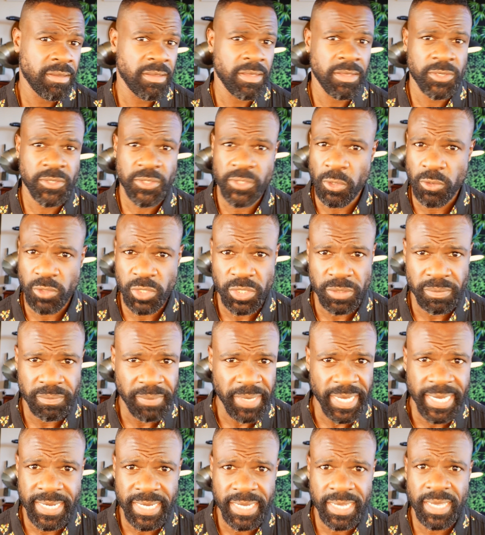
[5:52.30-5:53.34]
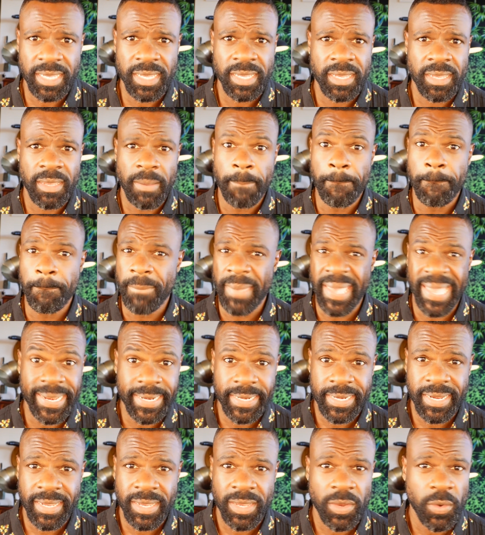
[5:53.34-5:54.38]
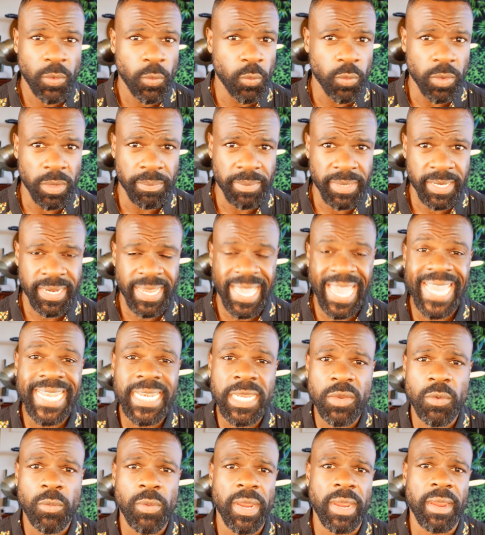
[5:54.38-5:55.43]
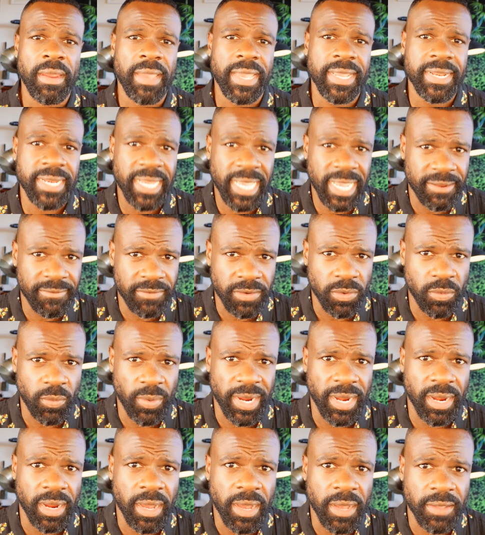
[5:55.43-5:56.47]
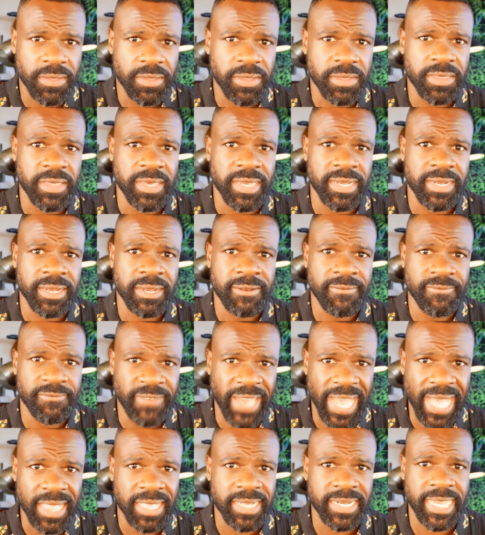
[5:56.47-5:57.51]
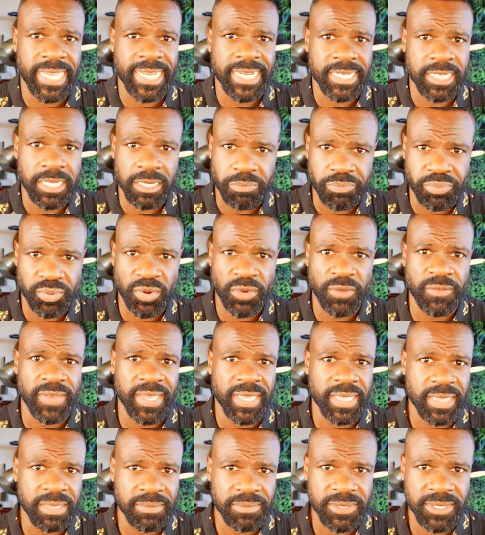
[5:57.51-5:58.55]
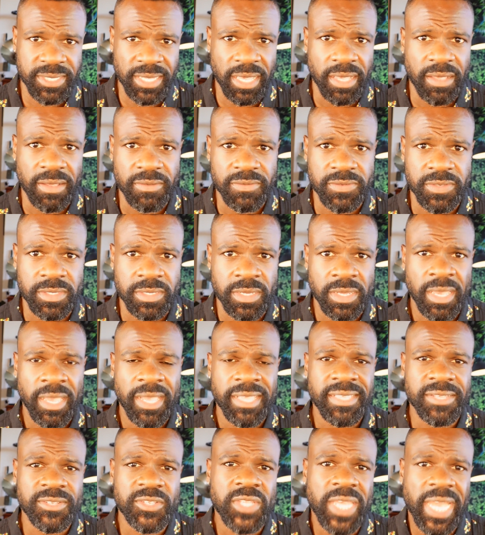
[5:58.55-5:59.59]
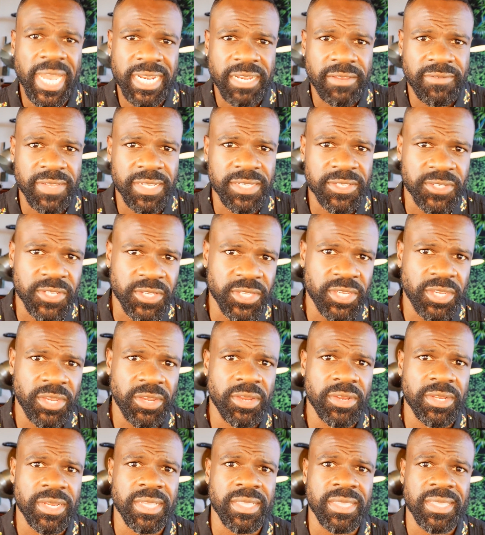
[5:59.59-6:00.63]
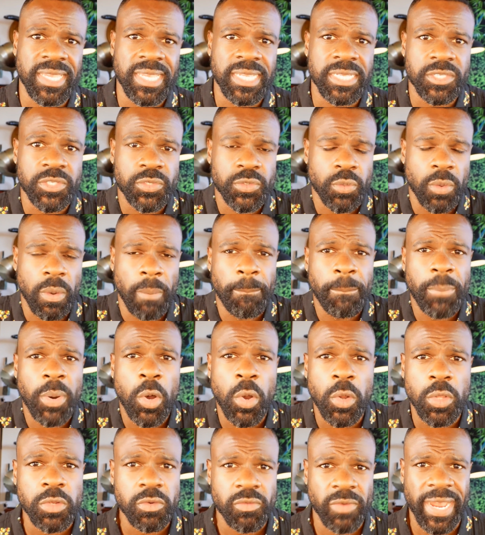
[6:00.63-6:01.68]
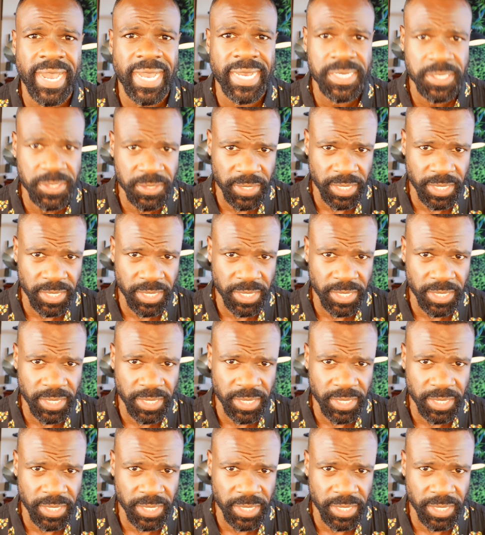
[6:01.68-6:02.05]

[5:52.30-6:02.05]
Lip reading: social media, men, women, anywhere and everywhere other than validating and approving themselves. This kind of insecurity leads to a polarized